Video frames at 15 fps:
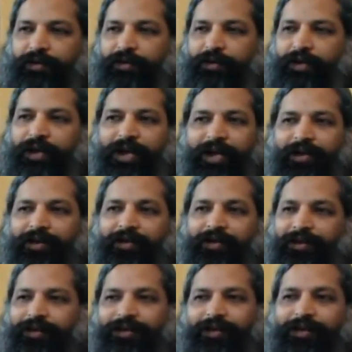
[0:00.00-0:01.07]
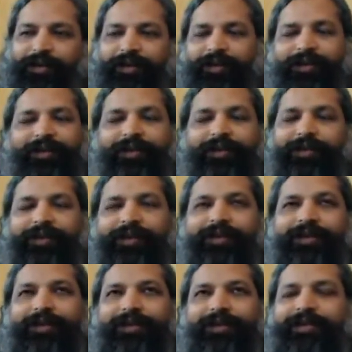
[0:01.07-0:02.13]
and
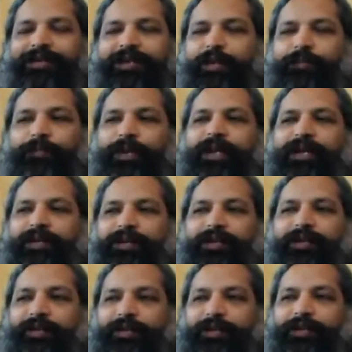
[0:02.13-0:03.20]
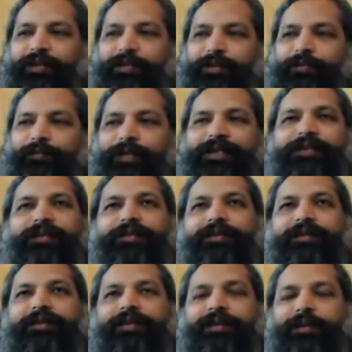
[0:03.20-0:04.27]
there's a complete
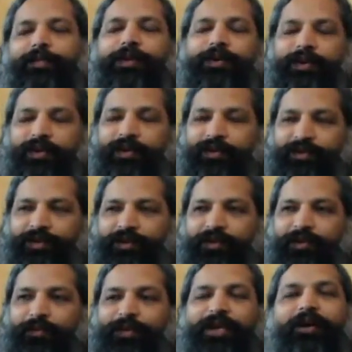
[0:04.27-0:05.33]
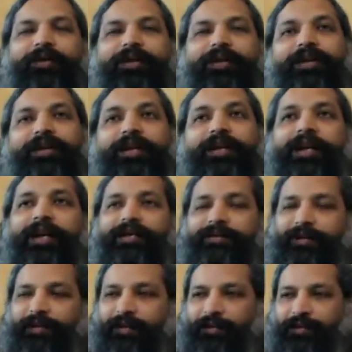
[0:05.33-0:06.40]
miscommunication without even
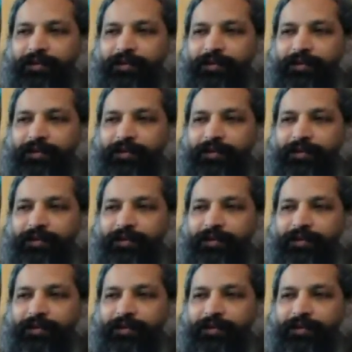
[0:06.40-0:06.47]
realizing it.